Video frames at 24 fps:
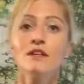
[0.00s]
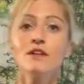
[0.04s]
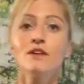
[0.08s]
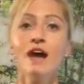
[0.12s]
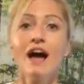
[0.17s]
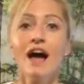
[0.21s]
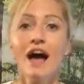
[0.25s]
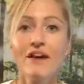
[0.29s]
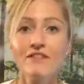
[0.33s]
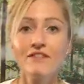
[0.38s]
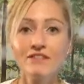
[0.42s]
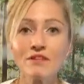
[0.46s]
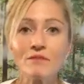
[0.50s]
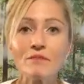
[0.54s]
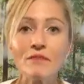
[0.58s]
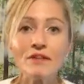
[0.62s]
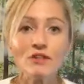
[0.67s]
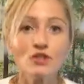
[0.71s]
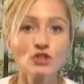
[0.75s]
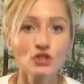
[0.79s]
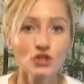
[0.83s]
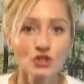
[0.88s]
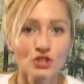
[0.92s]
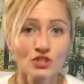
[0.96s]
you have to
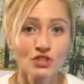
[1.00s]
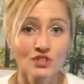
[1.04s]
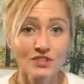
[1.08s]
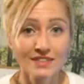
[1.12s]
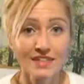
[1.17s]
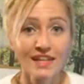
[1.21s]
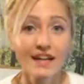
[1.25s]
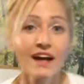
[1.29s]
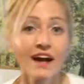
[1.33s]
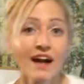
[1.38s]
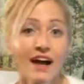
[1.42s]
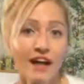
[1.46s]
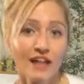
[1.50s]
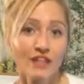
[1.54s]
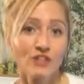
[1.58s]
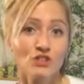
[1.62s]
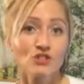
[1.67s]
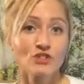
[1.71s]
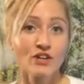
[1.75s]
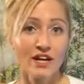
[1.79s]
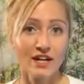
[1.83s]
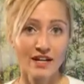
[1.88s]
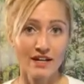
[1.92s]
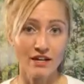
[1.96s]
make sure you're staying
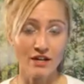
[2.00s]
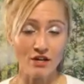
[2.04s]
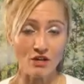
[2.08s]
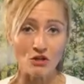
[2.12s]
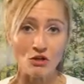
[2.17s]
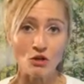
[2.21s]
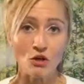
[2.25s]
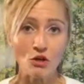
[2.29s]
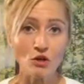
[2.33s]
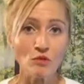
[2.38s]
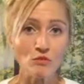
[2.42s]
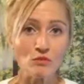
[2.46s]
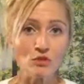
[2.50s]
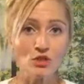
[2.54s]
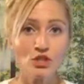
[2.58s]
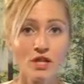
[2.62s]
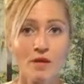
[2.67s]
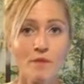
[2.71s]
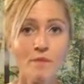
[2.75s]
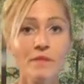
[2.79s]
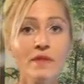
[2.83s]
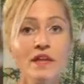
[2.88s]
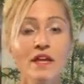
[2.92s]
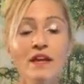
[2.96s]
hydrated in your home
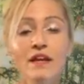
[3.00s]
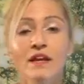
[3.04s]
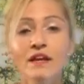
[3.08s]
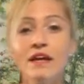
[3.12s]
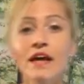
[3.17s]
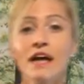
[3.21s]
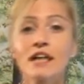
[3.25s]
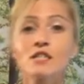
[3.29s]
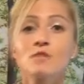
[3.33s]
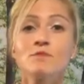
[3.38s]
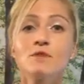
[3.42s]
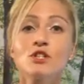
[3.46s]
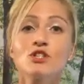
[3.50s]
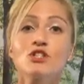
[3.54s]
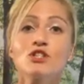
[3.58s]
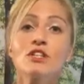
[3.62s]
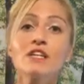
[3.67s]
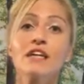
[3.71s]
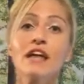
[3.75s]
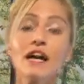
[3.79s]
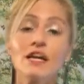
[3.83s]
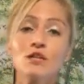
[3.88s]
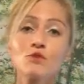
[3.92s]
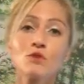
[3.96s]
gym.
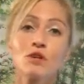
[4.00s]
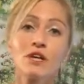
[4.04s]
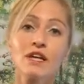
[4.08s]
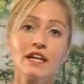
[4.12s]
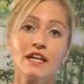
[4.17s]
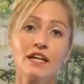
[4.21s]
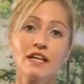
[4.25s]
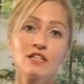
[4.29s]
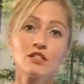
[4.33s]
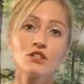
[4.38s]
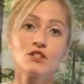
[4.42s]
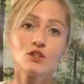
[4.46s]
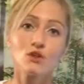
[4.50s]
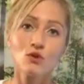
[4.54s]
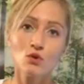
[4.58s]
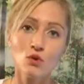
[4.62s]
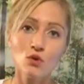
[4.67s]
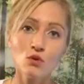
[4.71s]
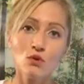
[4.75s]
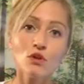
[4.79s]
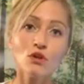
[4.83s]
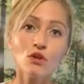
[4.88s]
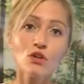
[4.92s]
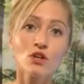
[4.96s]
Especially as we're getting into the
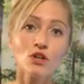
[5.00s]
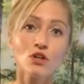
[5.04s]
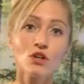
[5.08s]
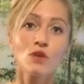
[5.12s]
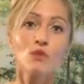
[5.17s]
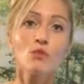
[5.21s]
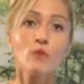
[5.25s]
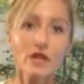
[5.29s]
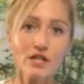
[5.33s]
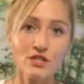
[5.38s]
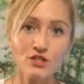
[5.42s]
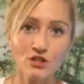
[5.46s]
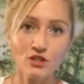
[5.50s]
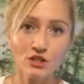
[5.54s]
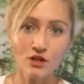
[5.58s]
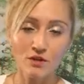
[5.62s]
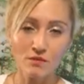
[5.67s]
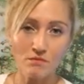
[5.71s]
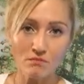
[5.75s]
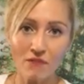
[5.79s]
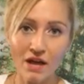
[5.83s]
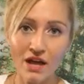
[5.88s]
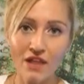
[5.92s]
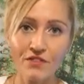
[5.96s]
cooler winter
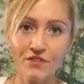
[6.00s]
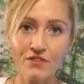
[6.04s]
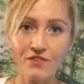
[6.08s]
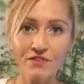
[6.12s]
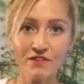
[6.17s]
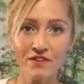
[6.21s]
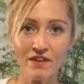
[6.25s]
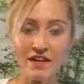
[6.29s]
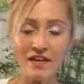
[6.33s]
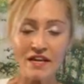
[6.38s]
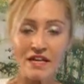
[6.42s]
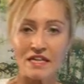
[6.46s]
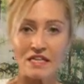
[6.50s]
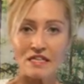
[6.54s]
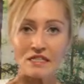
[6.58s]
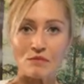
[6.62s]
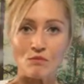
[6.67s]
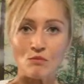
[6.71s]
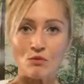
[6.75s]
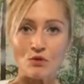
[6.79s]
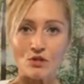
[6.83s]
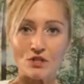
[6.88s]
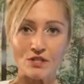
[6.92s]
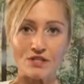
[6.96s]
months,
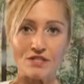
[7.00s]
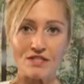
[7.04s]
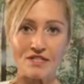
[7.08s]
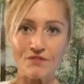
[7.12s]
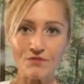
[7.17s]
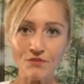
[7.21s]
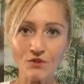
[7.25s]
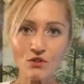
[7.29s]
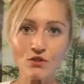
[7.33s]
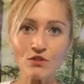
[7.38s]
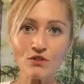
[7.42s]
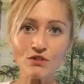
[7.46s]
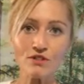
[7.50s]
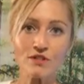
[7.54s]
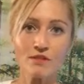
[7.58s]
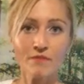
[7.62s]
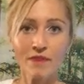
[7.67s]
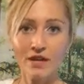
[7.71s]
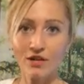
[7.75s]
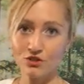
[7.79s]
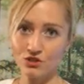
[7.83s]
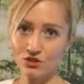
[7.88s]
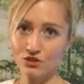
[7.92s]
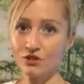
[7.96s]
it's more difficult to
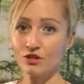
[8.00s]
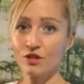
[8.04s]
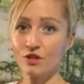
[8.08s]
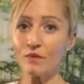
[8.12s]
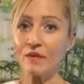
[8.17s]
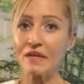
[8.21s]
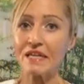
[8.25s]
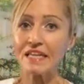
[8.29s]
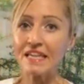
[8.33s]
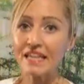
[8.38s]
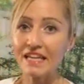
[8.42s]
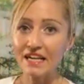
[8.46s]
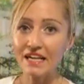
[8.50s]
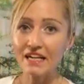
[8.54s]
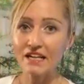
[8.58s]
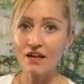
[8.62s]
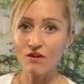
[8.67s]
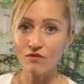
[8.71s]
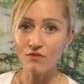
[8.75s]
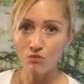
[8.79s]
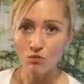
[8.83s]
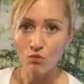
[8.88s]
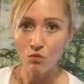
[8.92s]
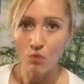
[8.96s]
make sure that we get
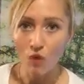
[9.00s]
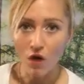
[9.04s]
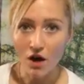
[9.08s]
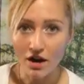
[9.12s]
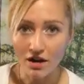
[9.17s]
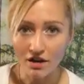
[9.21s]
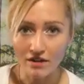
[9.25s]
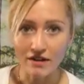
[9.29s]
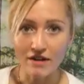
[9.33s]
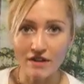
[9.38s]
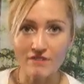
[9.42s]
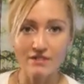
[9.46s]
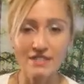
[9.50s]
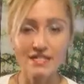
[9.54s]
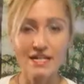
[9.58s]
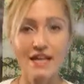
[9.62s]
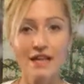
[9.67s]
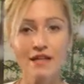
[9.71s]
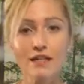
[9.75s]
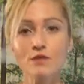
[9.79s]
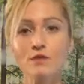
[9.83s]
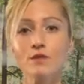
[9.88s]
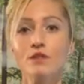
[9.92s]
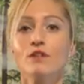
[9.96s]
enough water every
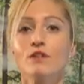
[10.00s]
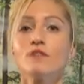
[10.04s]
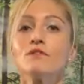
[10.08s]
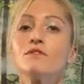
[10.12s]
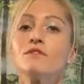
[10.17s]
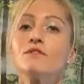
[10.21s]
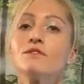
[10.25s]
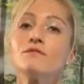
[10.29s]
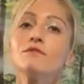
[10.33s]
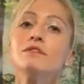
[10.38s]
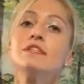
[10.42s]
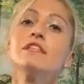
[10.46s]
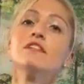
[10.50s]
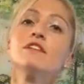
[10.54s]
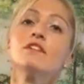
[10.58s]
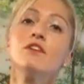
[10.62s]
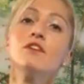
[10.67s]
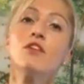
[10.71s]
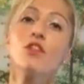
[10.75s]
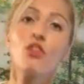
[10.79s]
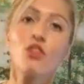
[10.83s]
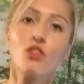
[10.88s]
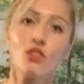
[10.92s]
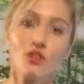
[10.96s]
day because we don't feel